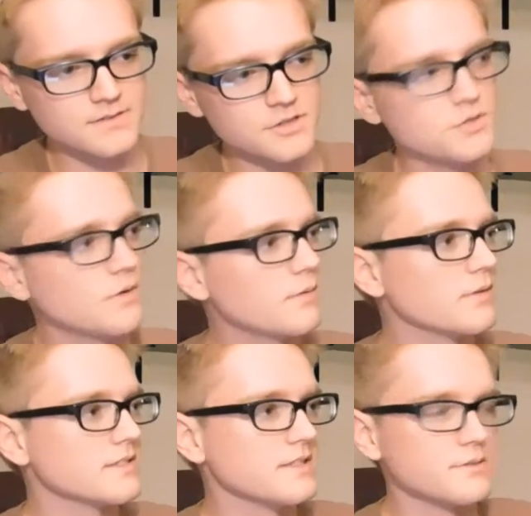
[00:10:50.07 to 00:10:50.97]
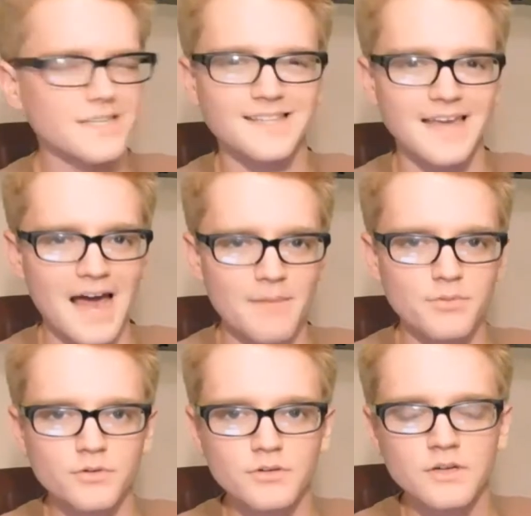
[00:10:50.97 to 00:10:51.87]
Shoot, what was it? It was like the
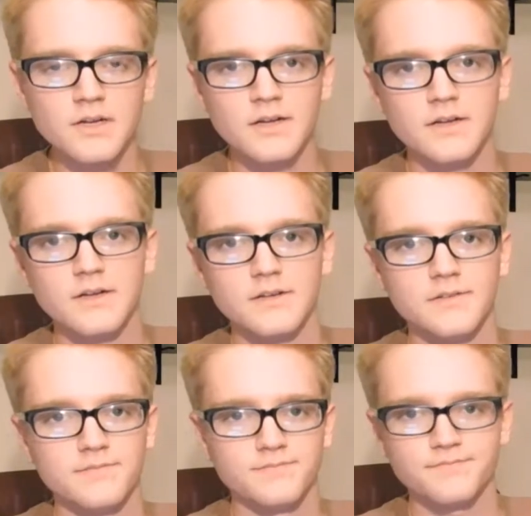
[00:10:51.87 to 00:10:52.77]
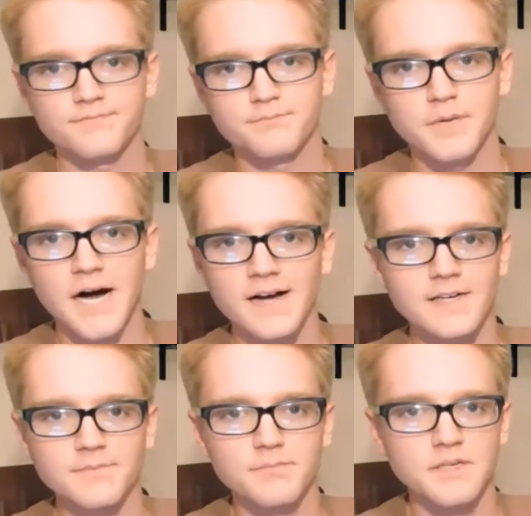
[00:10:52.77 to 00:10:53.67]
apple
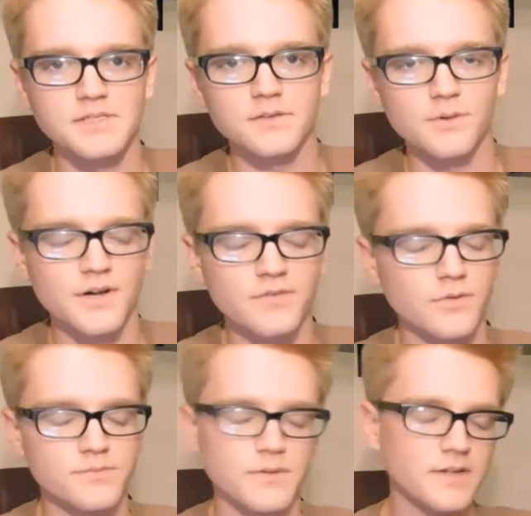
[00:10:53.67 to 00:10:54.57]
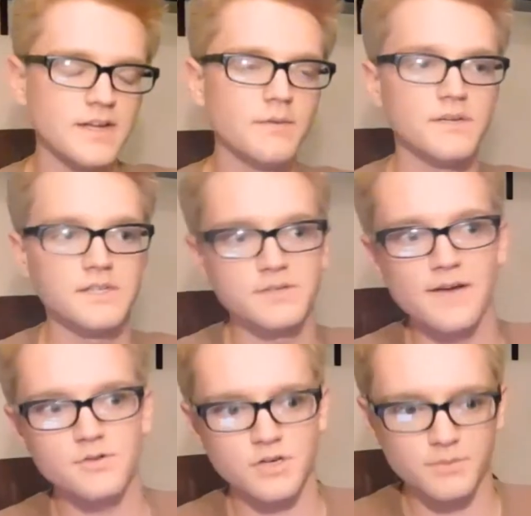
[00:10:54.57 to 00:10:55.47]
pie pizza, whatever. But anyways, he was
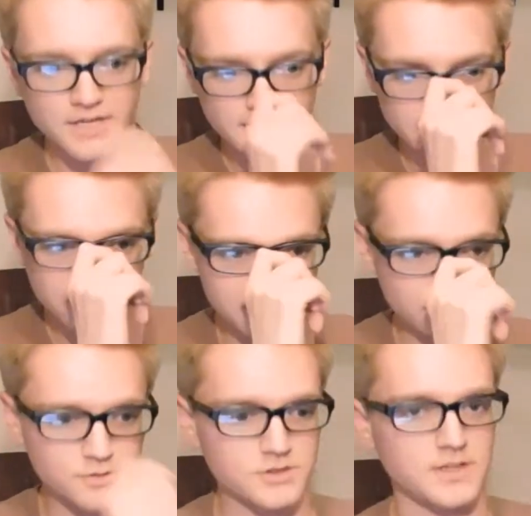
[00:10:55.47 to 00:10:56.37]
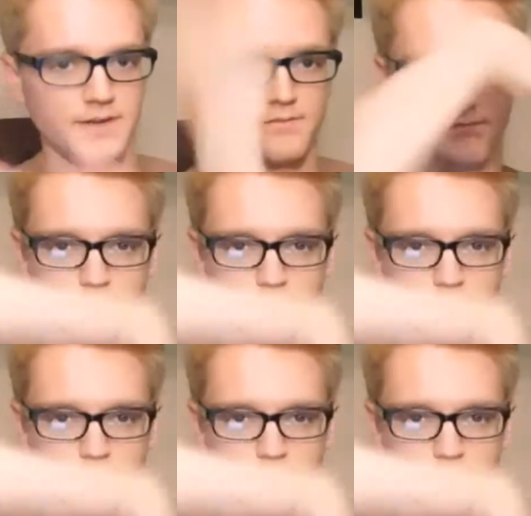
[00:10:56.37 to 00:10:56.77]
having trouble getting it because it was just like